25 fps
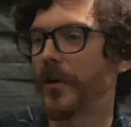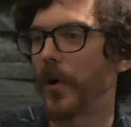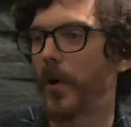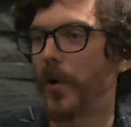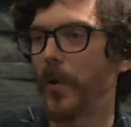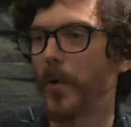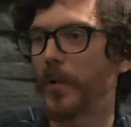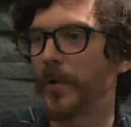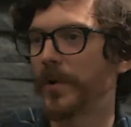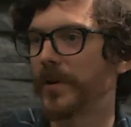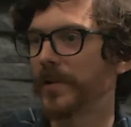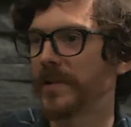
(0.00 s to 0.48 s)

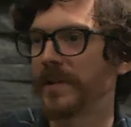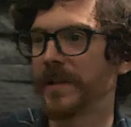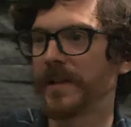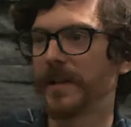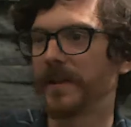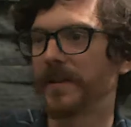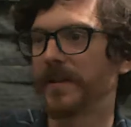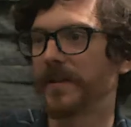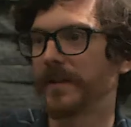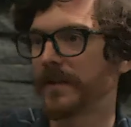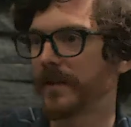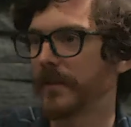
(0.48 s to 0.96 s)

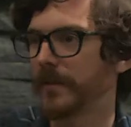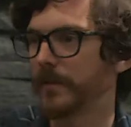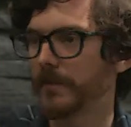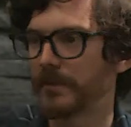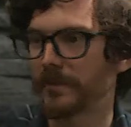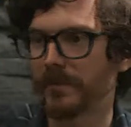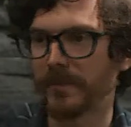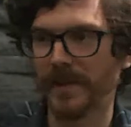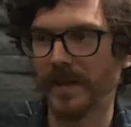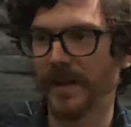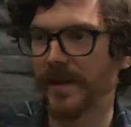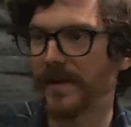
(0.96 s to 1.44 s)
totally
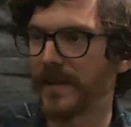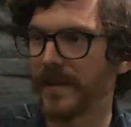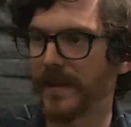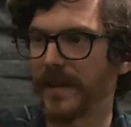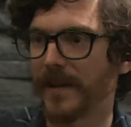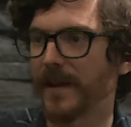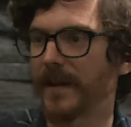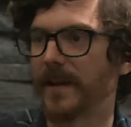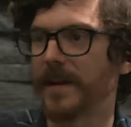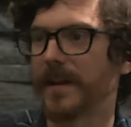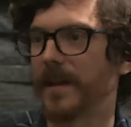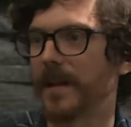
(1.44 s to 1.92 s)

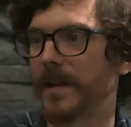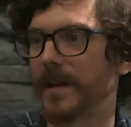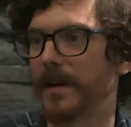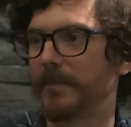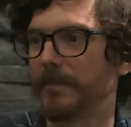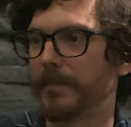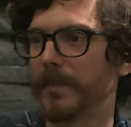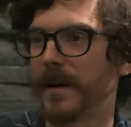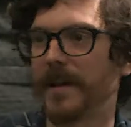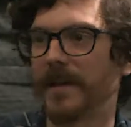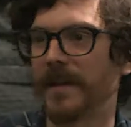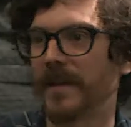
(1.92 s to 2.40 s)
taking it
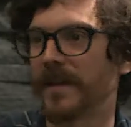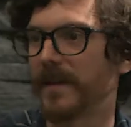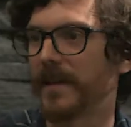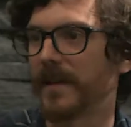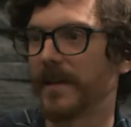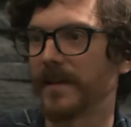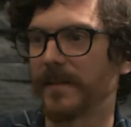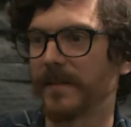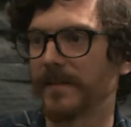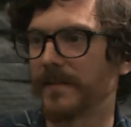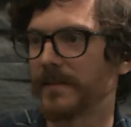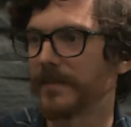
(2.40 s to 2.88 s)
and making
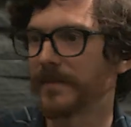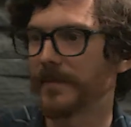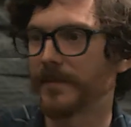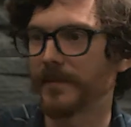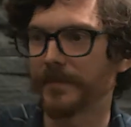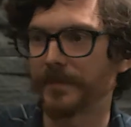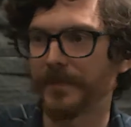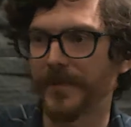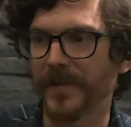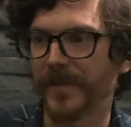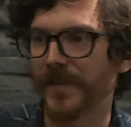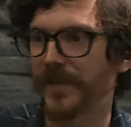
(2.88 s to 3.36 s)
it
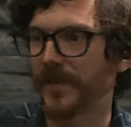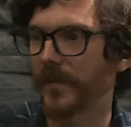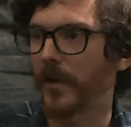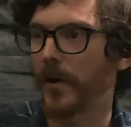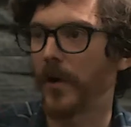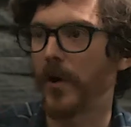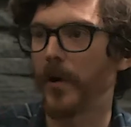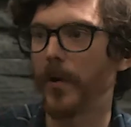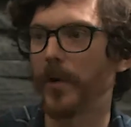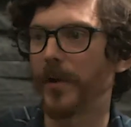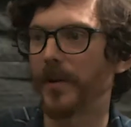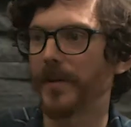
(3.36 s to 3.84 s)
this
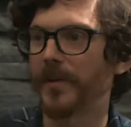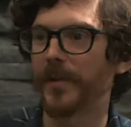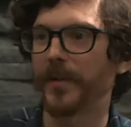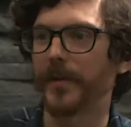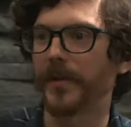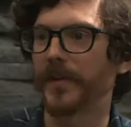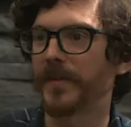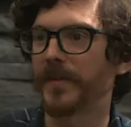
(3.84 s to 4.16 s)
whole other